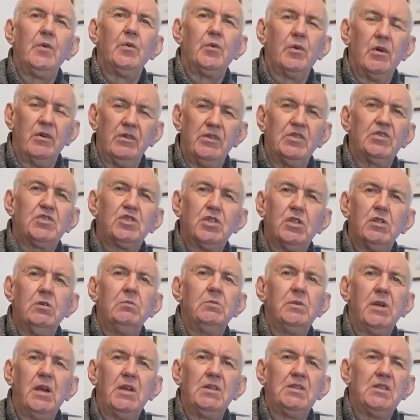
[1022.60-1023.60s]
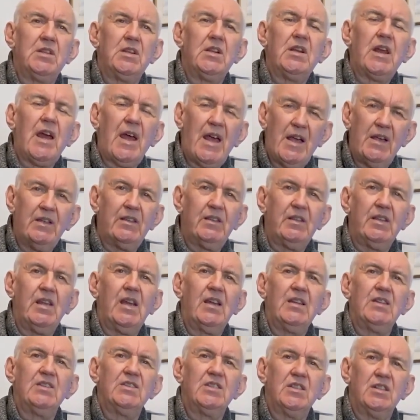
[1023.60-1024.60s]
where it's terminated at the
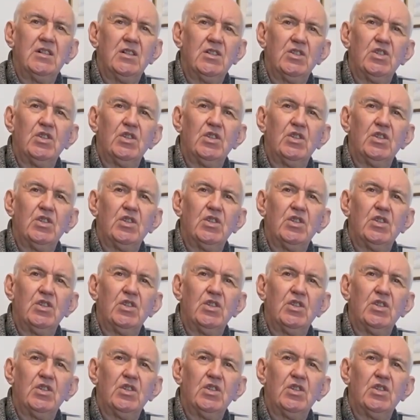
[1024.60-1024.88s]
antenna